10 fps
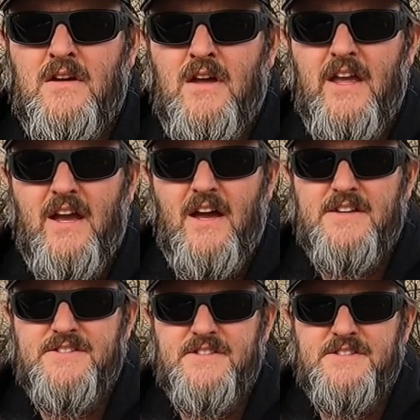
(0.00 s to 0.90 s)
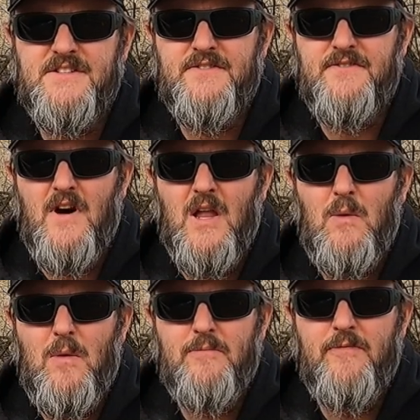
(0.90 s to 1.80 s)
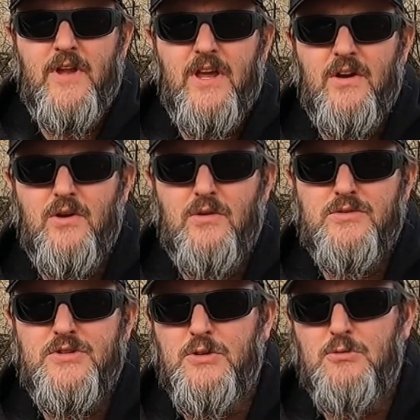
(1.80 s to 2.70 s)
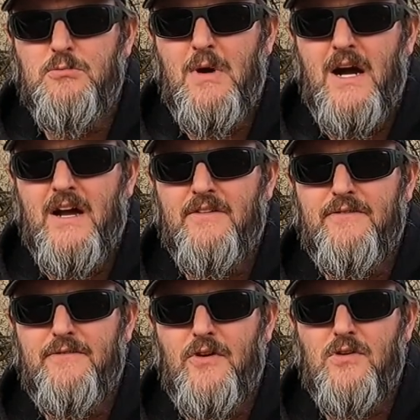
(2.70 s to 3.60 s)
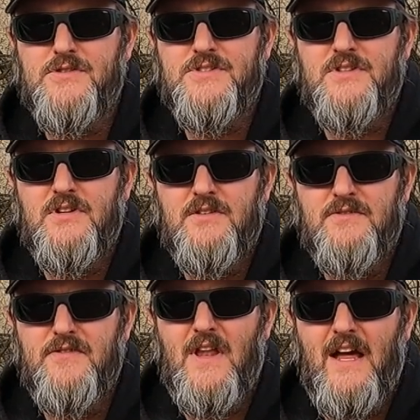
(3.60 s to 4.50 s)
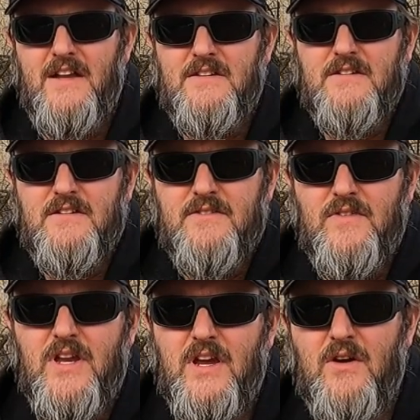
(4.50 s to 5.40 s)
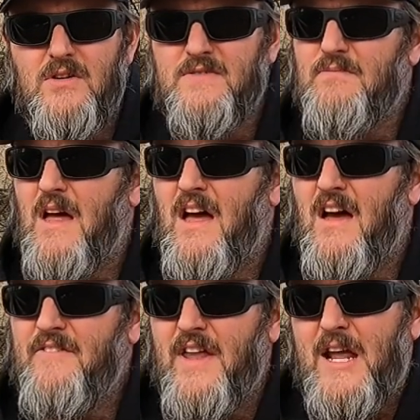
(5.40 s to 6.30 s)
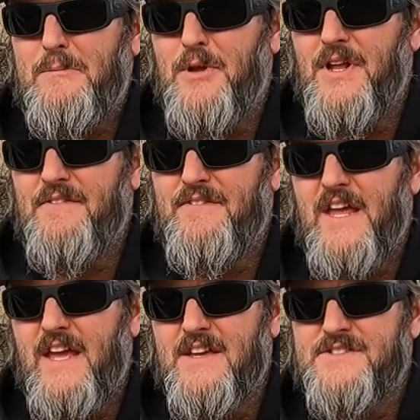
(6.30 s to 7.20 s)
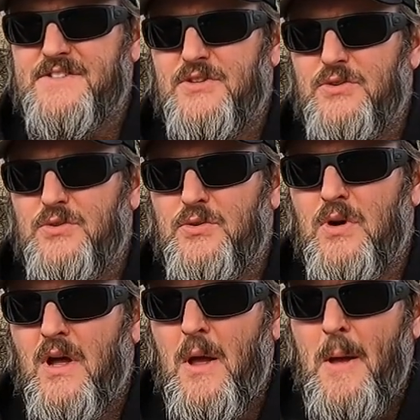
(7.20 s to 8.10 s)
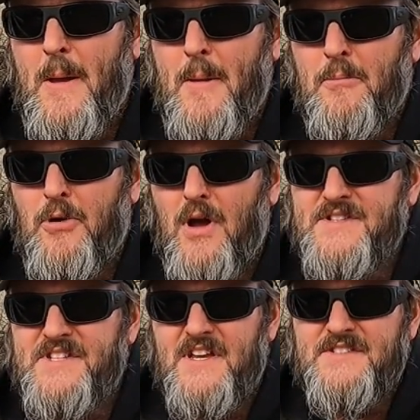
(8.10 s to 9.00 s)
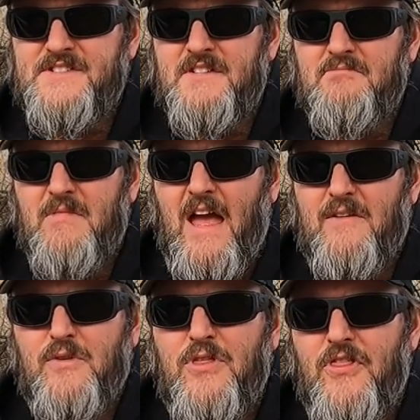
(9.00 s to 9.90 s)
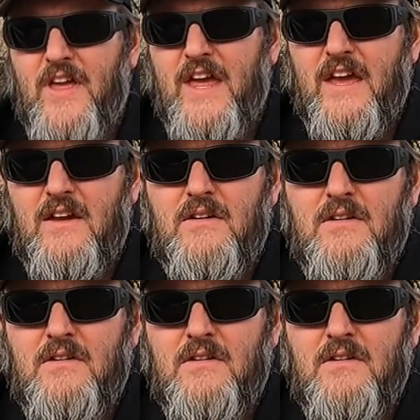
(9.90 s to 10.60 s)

Hey guys, this is the follow-up video to my first flight video. I've had a couple of days to process everything